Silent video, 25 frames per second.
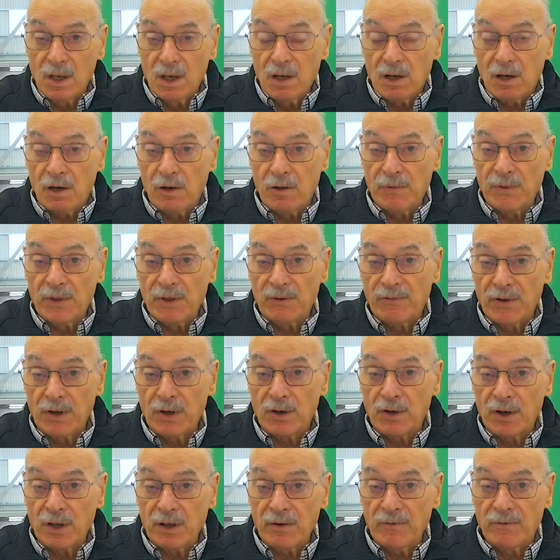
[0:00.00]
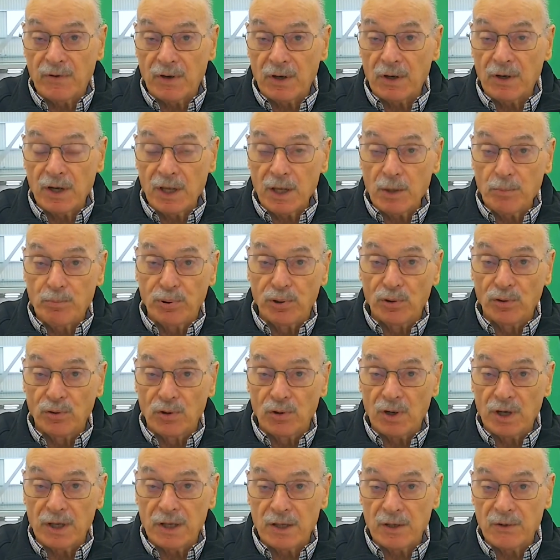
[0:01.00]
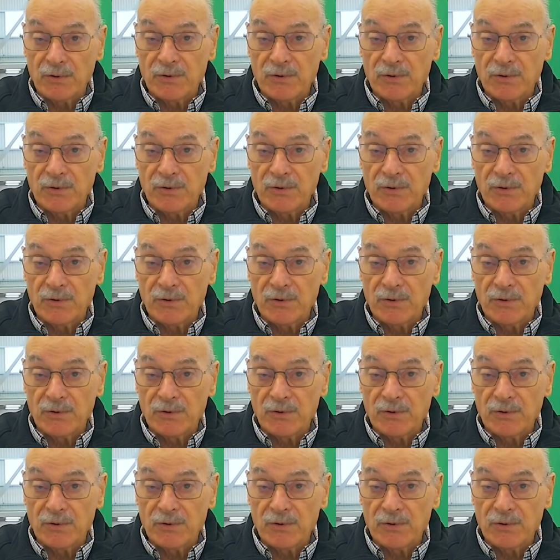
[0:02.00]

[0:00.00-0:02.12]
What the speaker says: on the very, very poor health